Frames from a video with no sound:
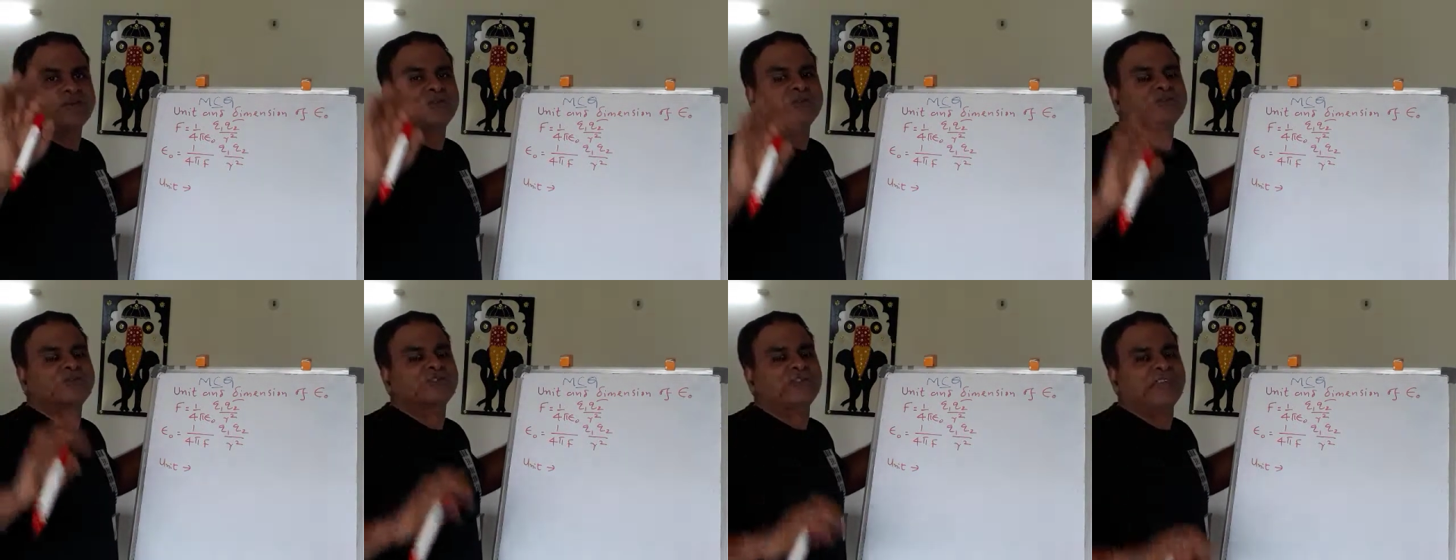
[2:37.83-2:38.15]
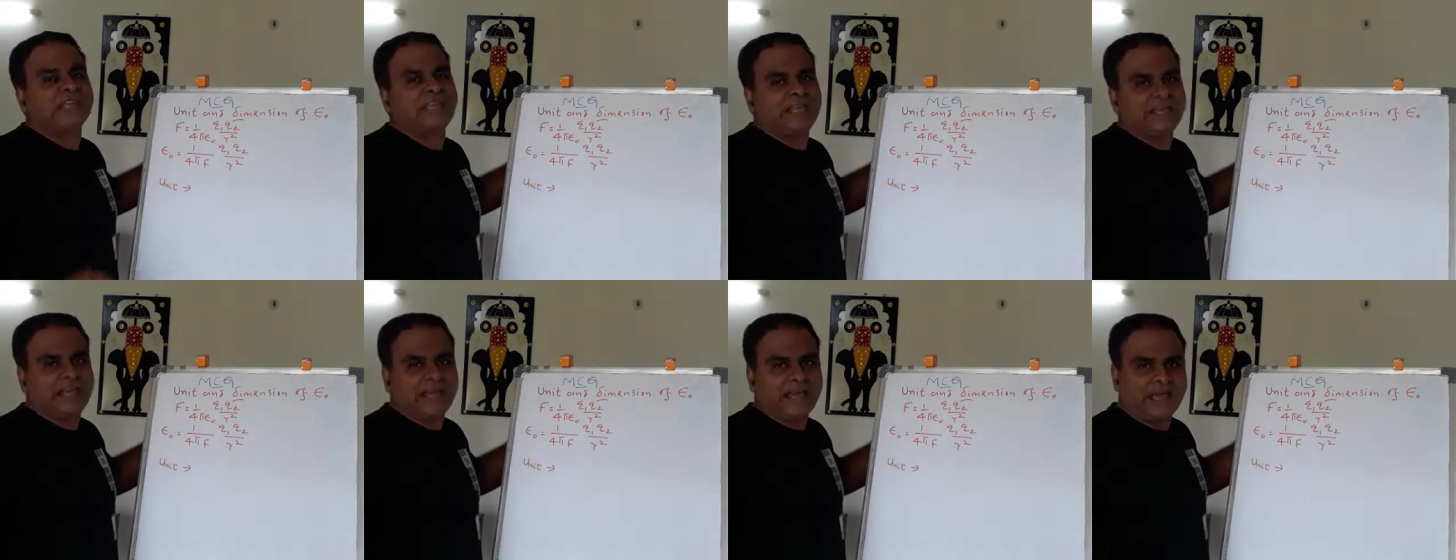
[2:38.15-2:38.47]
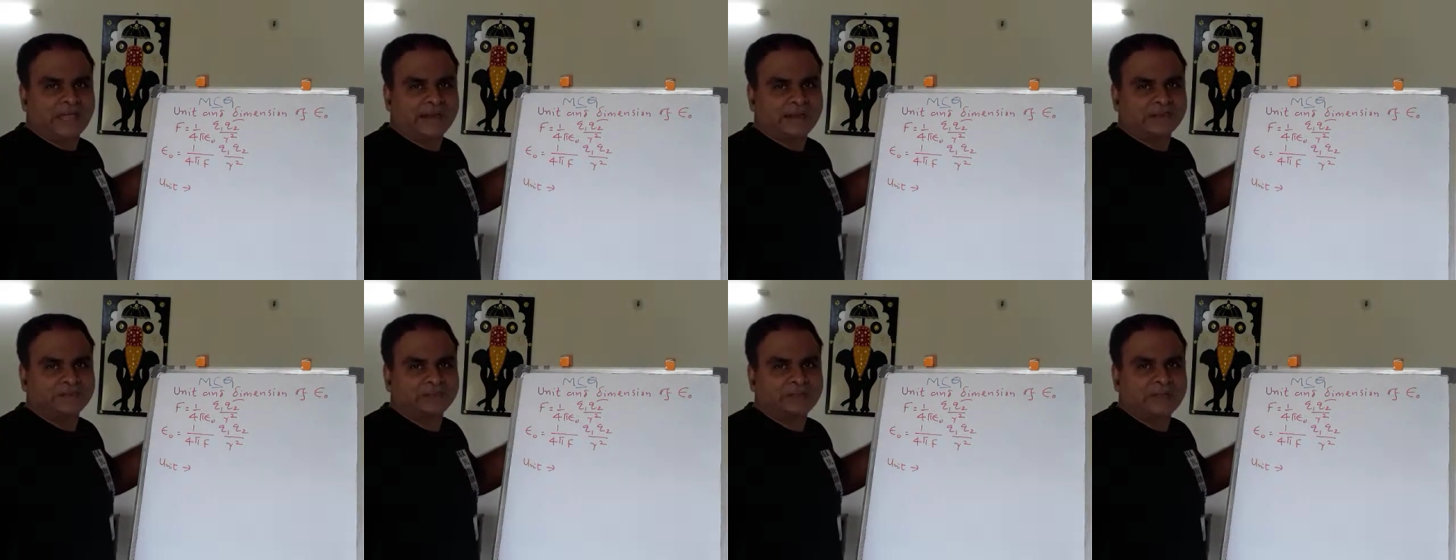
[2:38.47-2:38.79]
or scalar.
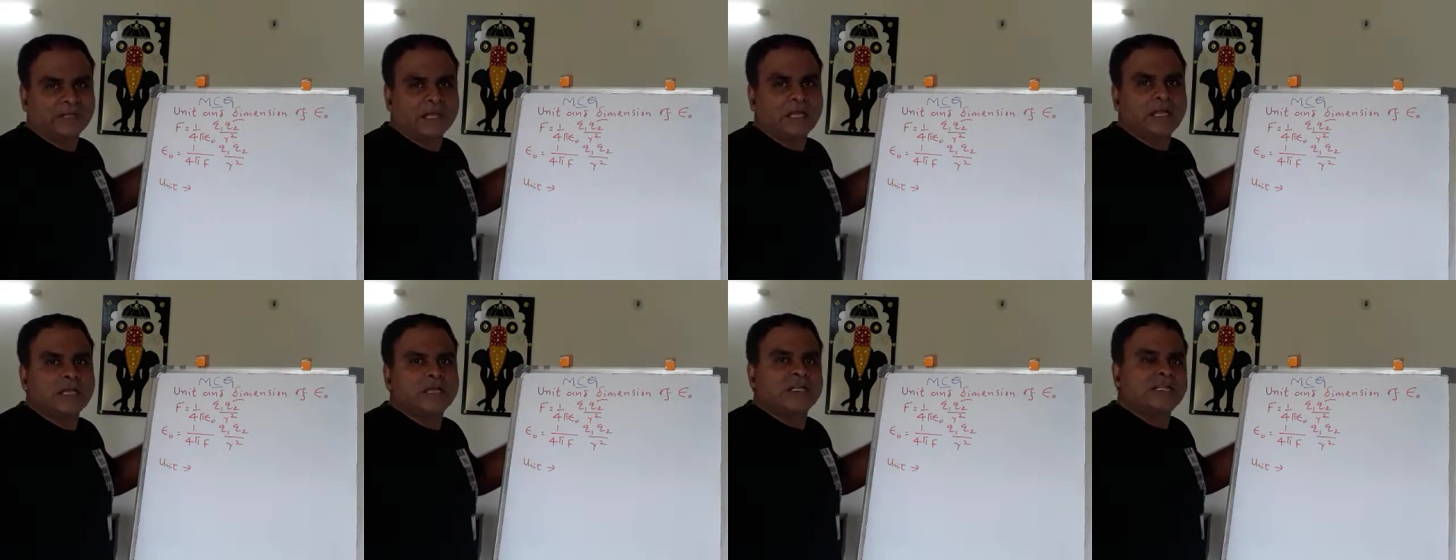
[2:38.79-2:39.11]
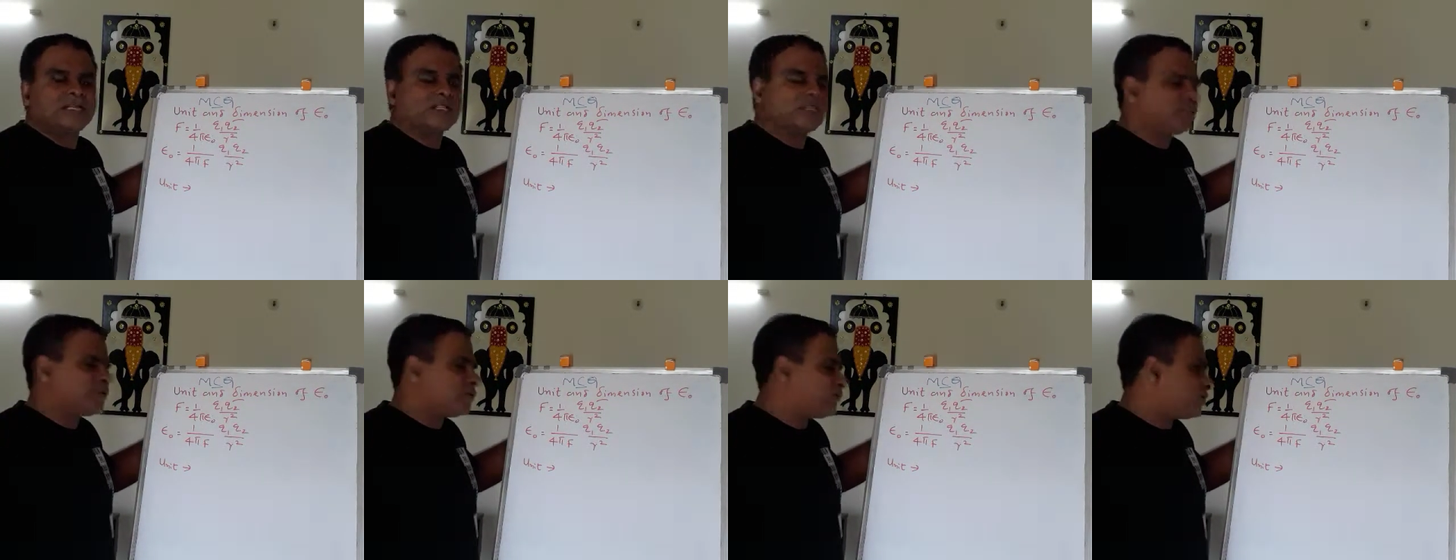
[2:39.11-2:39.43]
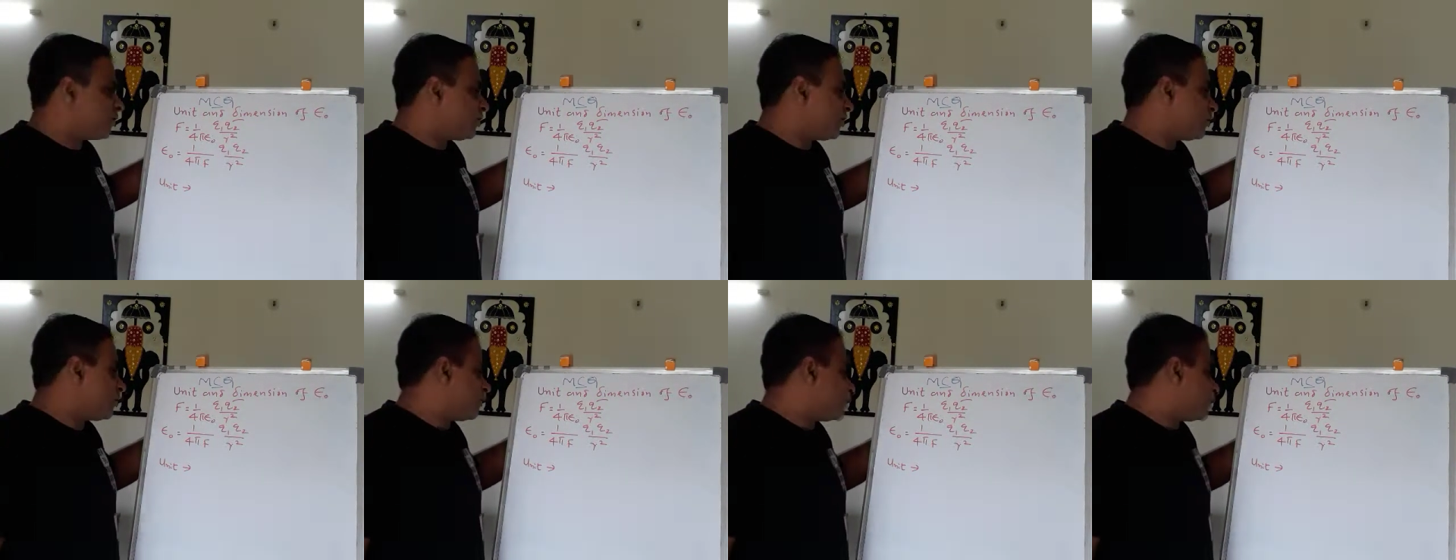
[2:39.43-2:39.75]

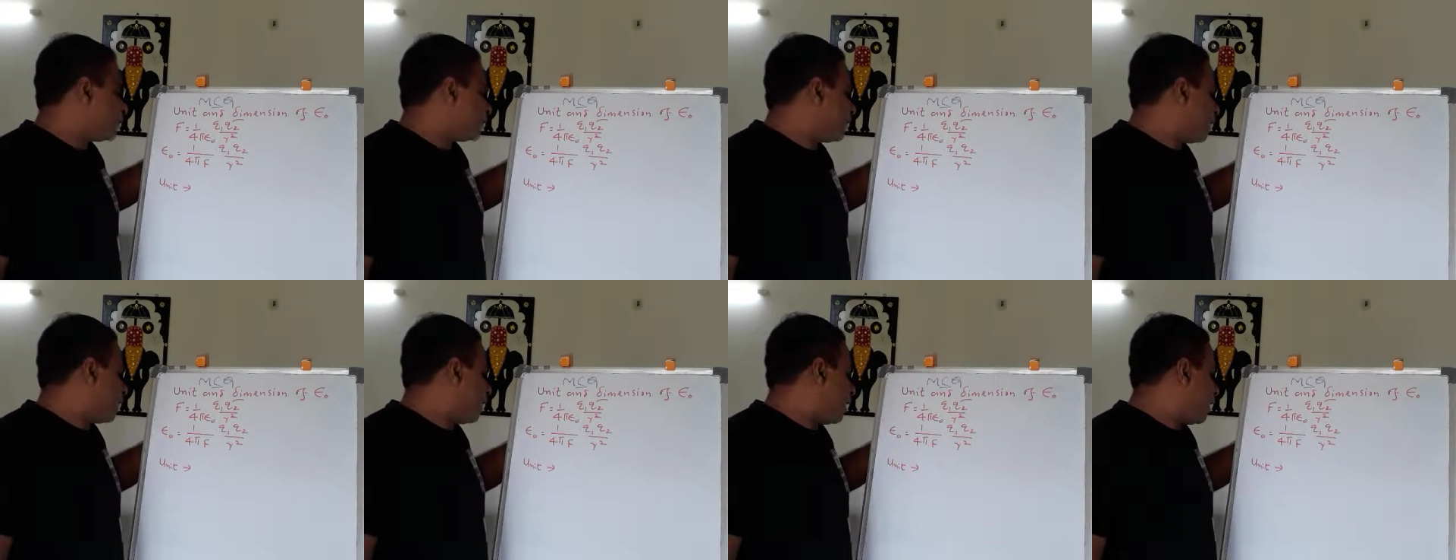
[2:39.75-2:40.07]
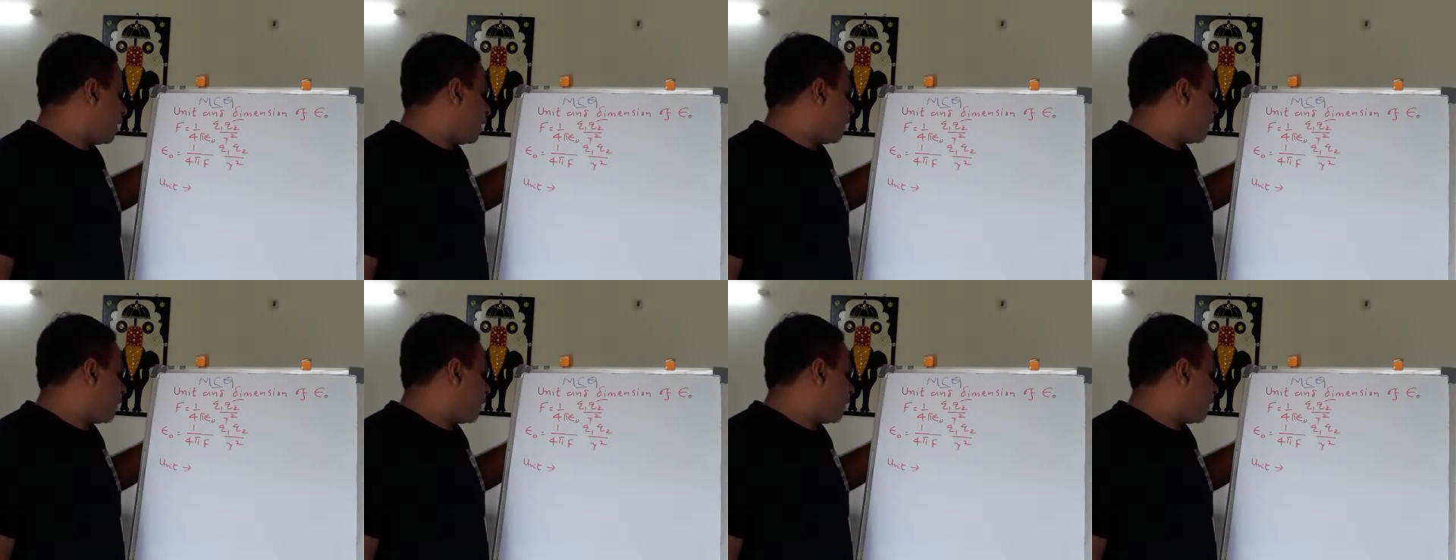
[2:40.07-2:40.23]
So